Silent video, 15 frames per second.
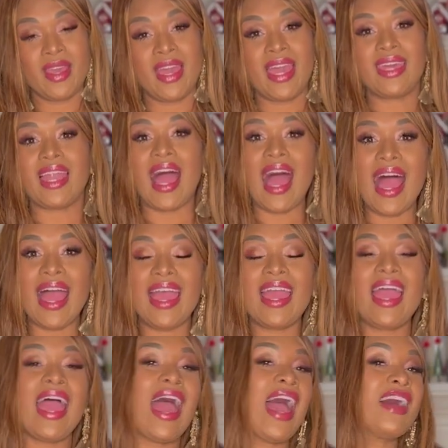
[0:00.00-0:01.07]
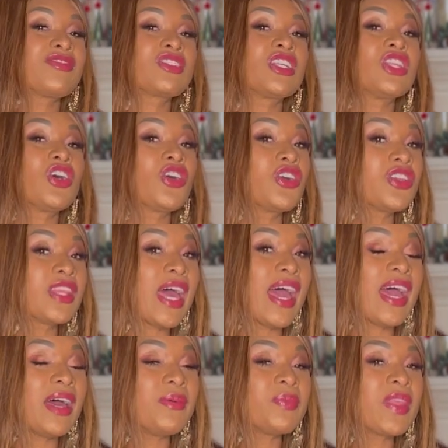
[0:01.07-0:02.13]
And I have to learn
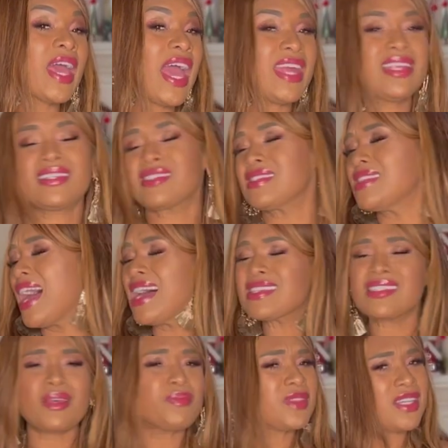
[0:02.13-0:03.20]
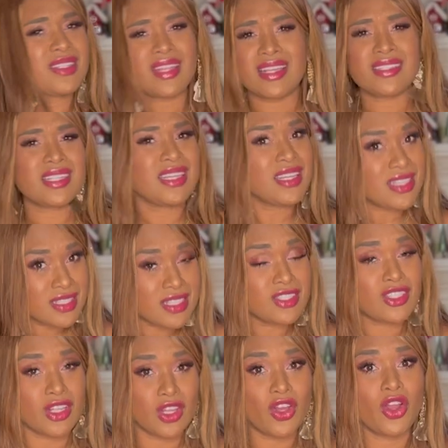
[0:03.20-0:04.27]
that. And it's not something that's easy
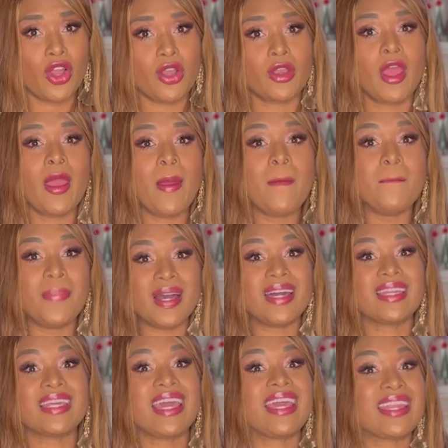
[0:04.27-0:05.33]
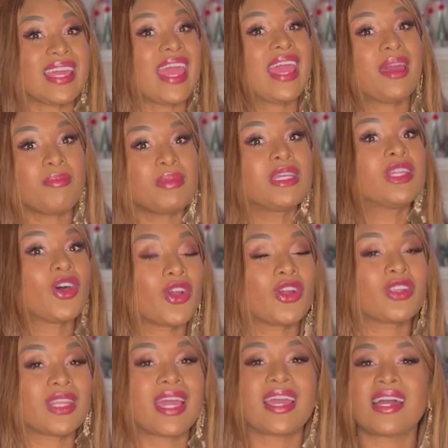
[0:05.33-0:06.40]
to learn, but it can be
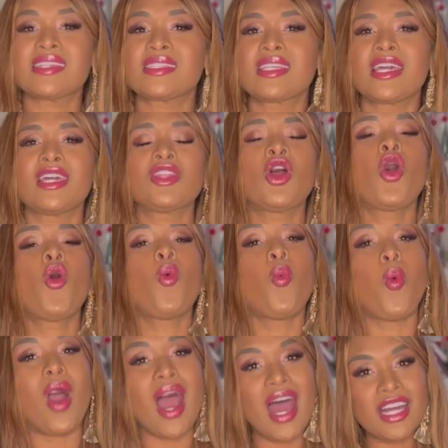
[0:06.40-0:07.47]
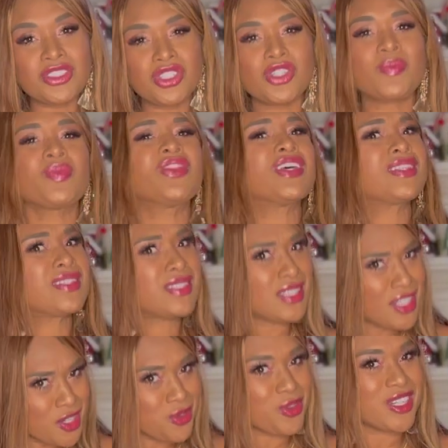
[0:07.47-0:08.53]
learned. Like I said, watch The
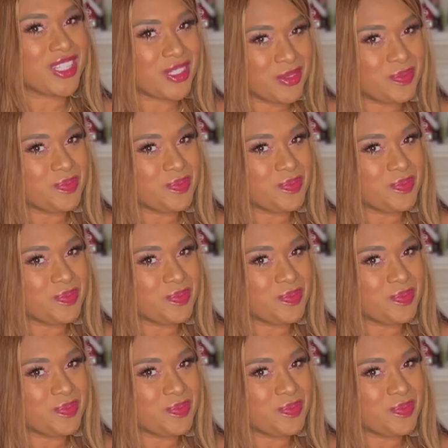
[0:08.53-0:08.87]
Secret.